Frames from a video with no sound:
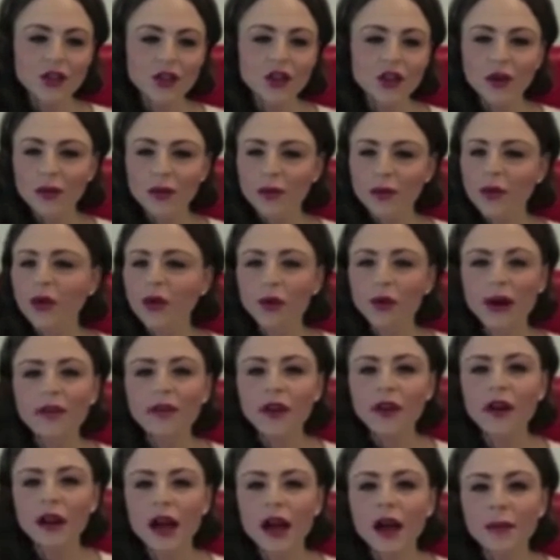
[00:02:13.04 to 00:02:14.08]
consume
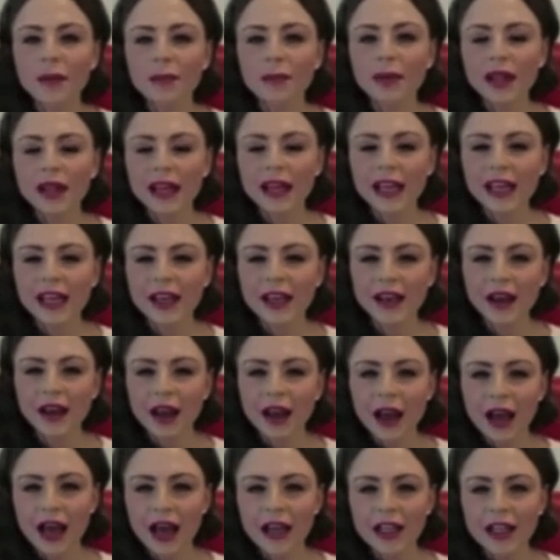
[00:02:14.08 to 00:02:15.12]
whoever I'm
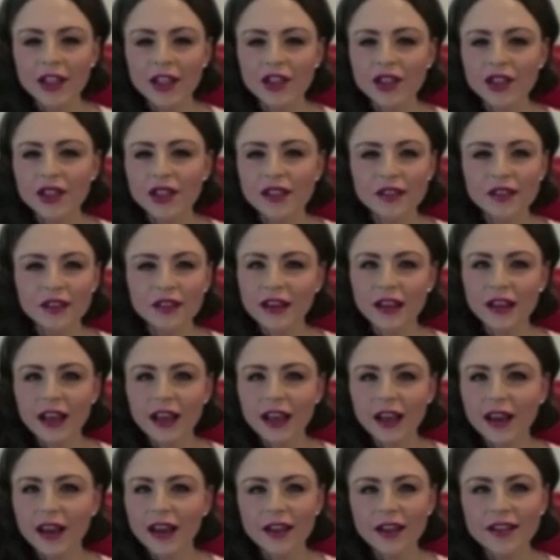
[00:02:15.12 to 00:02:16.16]
playing, and
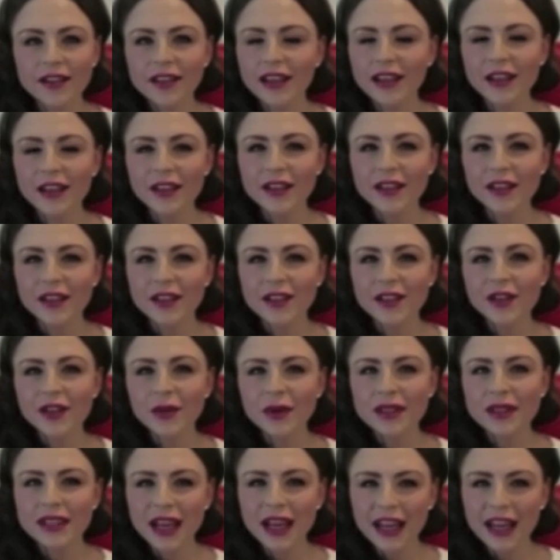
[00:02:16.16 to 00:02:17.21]

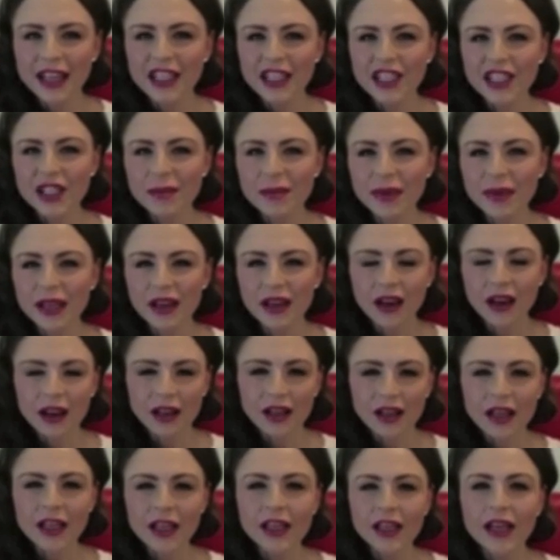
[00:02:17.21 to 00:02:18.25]
it's so exciting to
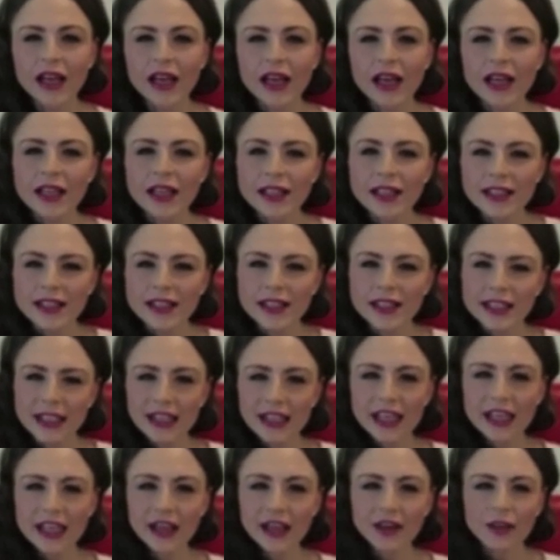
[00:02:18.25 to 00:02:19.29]
me, kind of like
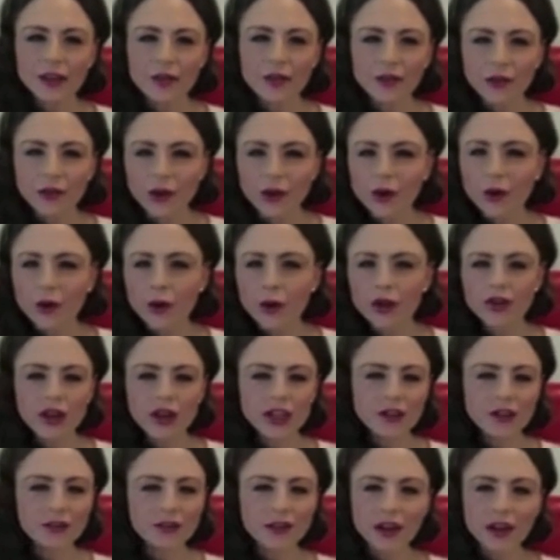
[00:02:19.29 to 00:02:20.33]
digging through
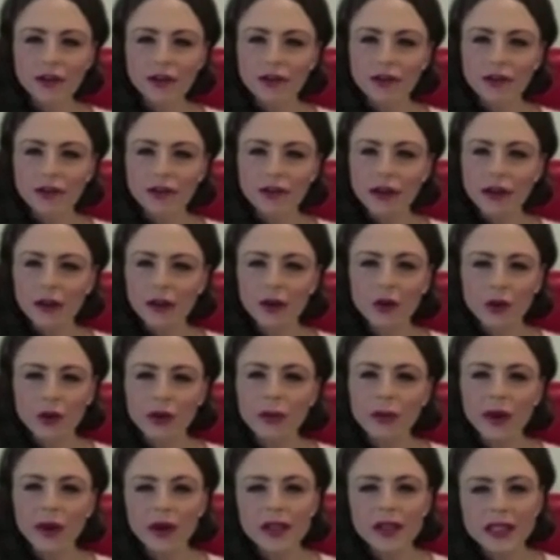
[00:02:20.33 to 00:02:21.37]
and trying to figure out who the
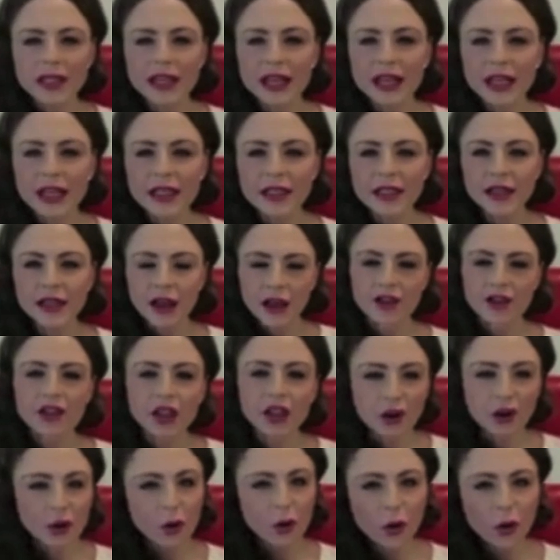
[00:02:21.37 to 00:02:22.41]
person is
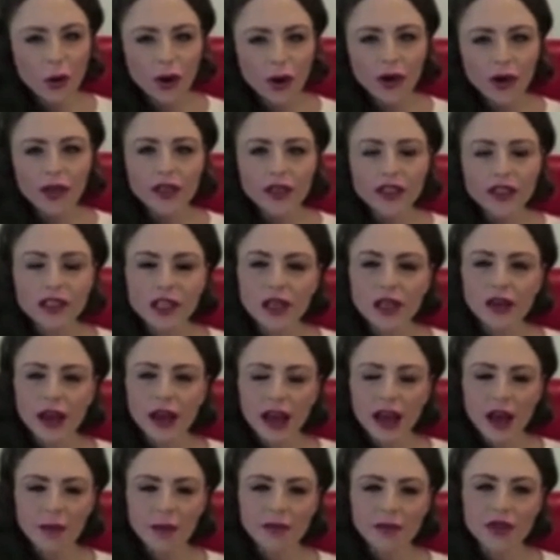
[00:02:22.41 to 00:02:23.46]
to their core,
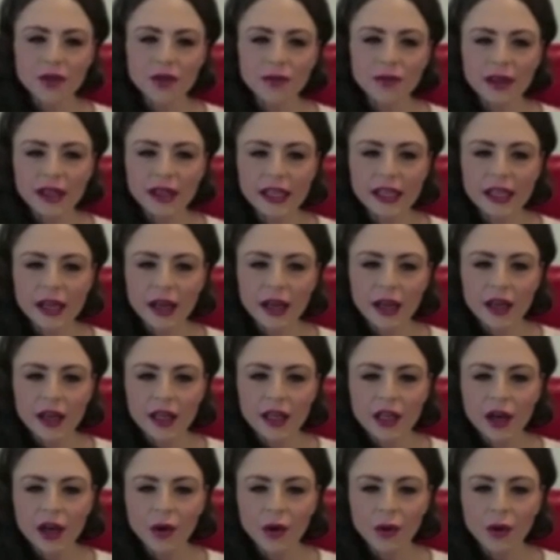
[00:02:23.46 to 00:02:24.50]
to
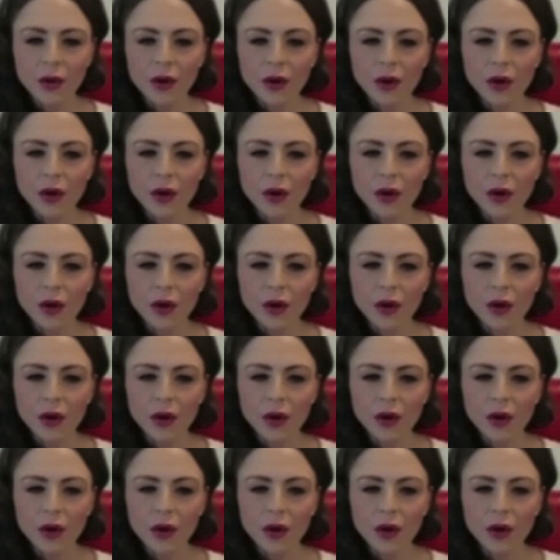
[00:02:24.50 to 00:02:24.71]
really